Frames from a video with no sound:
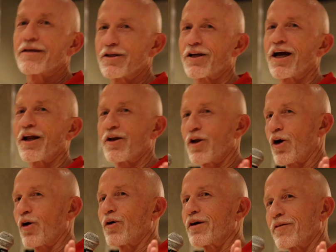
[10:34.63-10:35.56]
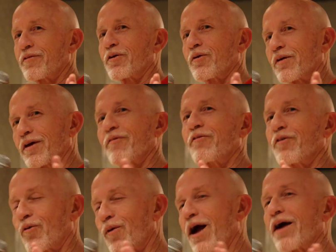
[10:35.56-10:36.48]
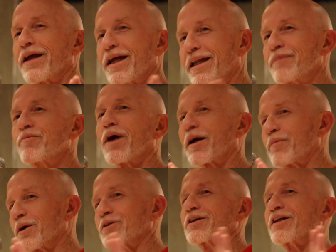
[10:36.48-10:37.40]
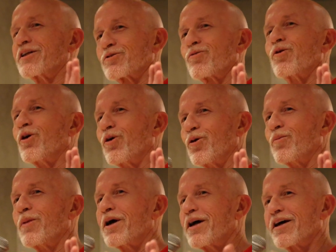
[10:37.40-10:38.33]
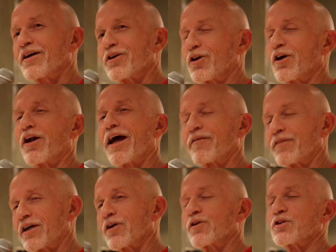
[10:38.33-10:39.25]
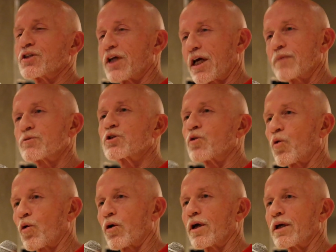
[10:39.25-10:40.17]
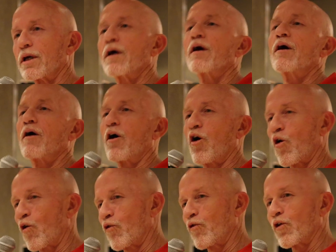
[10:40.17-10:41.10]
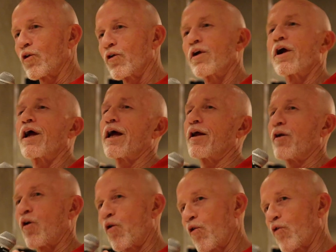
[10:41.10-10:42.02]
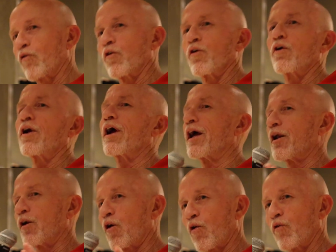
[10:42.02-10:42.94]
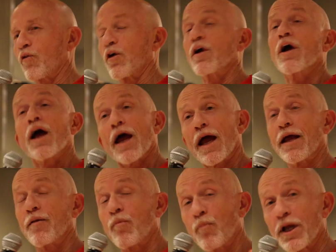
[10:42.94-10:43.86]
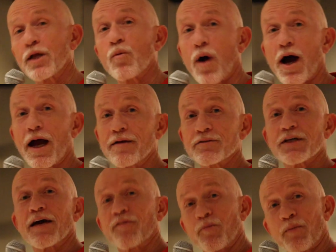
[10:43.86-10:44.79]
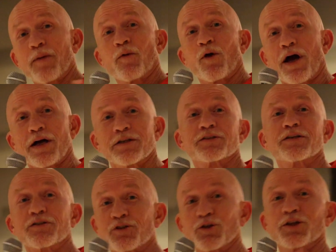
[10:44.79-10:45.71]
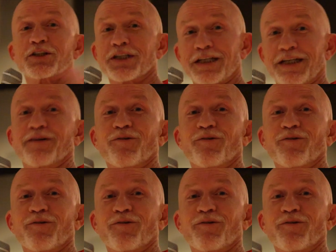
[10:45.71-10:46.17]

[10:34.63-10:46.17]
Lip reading: you got to know, if you're around any black belts in this room, you're going to have to hear the same story over and over and over. And many wives have it memorized to a T,